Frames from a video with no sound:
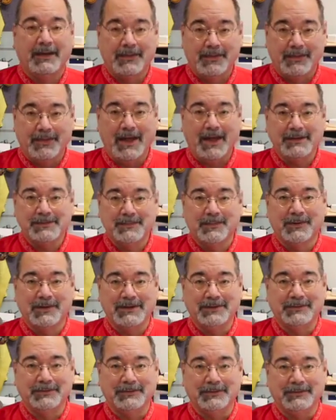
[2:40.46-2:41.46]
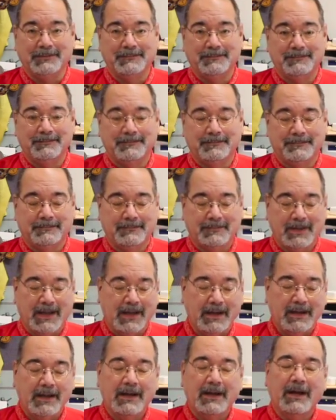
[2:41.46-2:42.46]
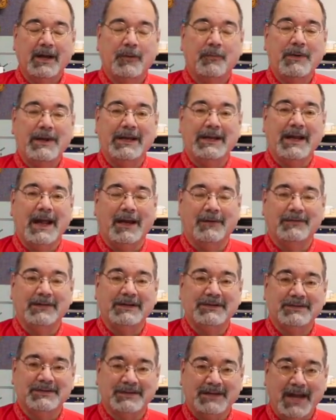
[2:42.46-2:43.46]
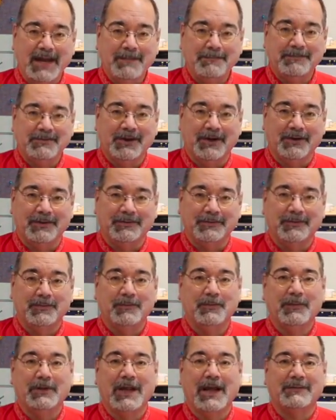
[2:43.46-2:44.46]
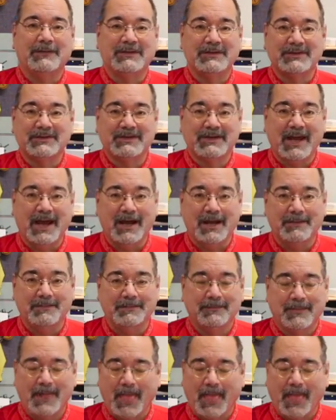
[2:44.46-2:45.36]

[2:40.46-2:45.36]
That's pretty cool. We can have an escape tone. We'll have a step,